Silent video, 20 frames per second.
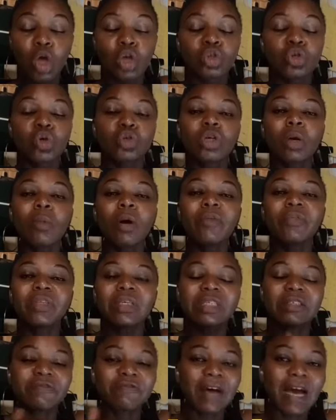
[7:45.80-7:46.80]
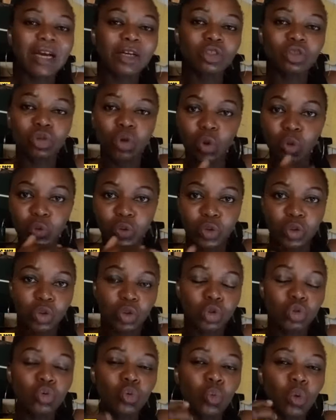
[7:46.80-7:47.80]
So some of those factors,
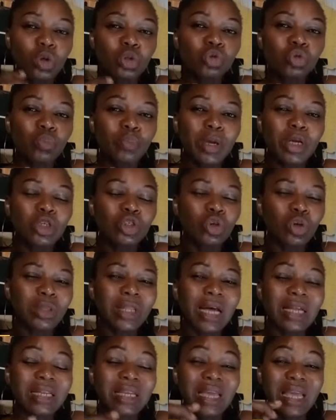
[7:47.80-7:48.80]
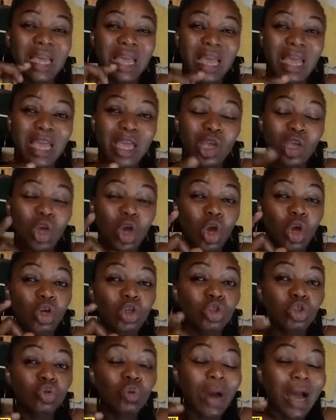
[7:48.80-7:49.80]
you want to make sure that, hey,
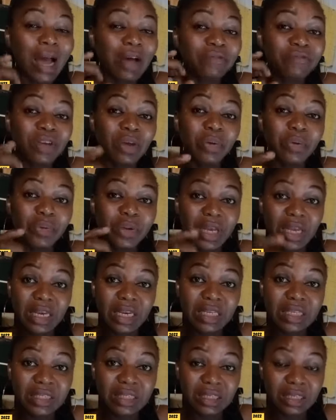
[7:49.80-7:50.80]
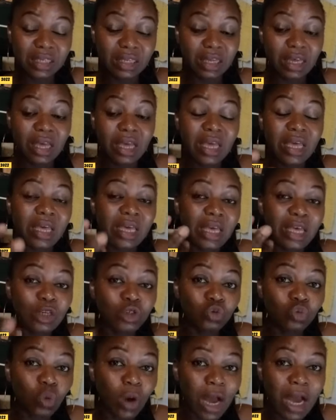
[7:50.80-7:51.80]
you are very realistic,
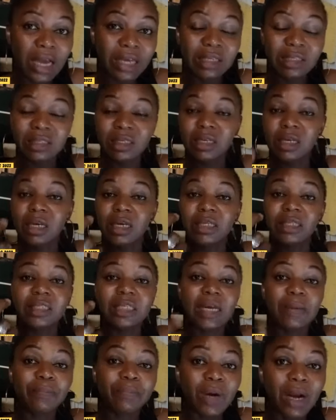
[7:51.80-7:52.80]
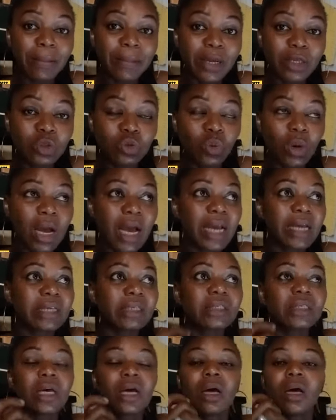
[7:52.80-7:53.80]
age-wise,
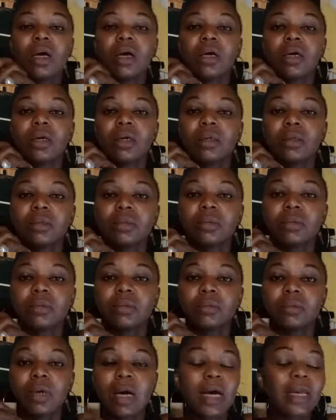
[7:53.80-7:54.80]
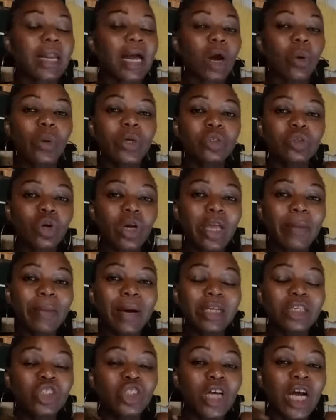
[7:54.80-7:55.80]
temperament-wise. And I always talk
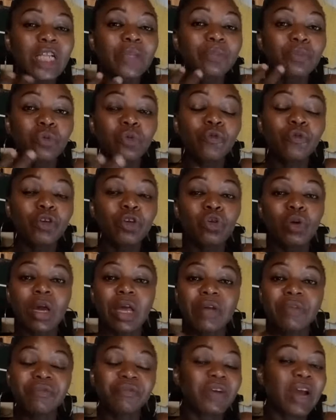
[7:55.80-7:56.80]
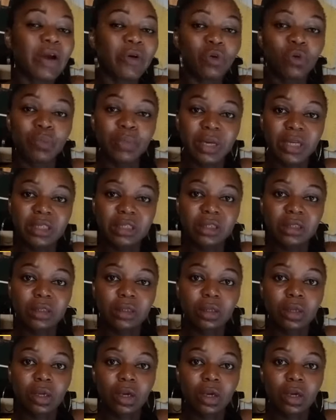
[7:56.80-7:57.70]
about child-proofing your environment.